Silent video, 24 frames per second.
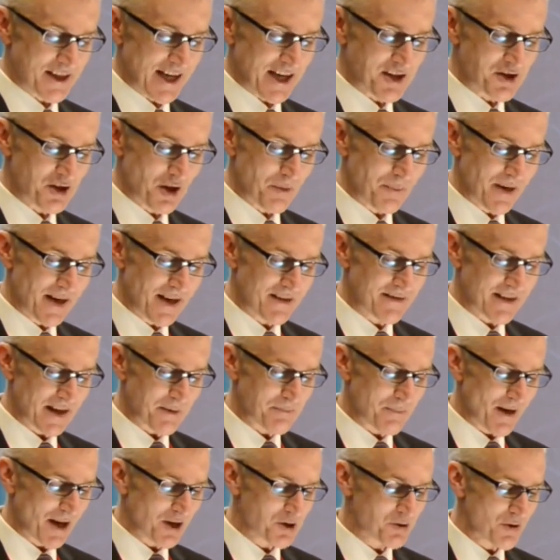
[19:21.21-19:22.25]
does not mean
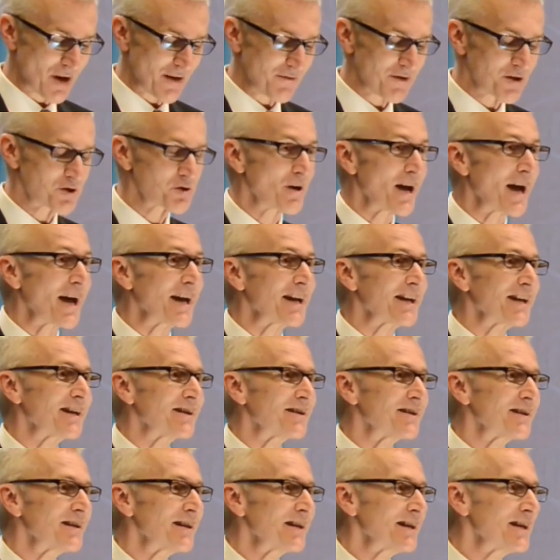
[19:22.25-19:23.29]
that my travel to
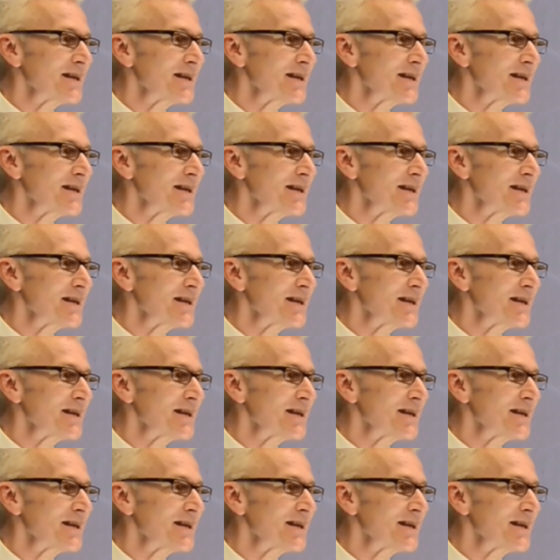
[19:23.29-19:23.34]
any